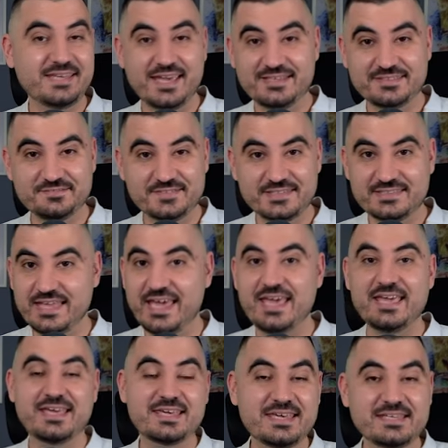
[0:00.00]
the end of the
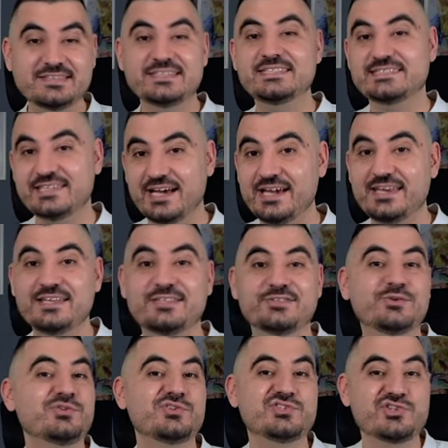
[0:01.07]
day, he decided
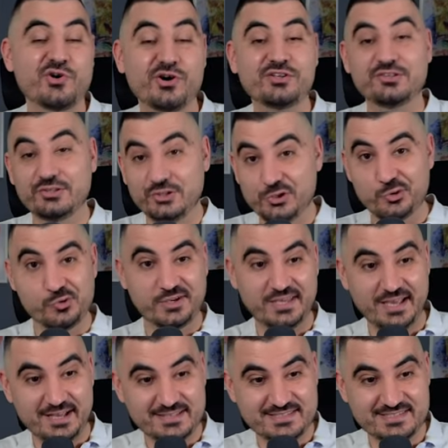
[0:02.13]
to join
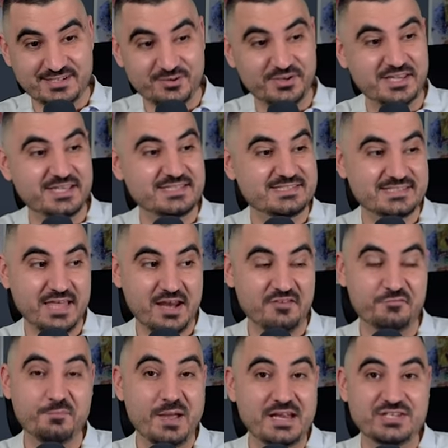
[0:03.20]
Newcastle instead
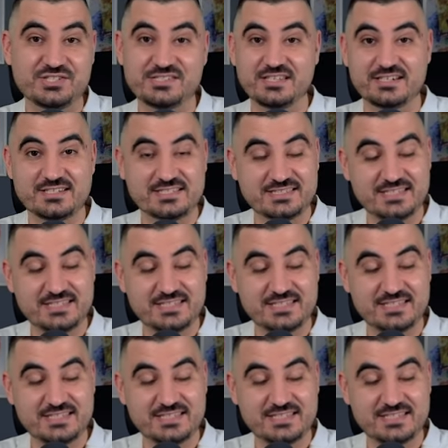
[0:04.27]
of Manchester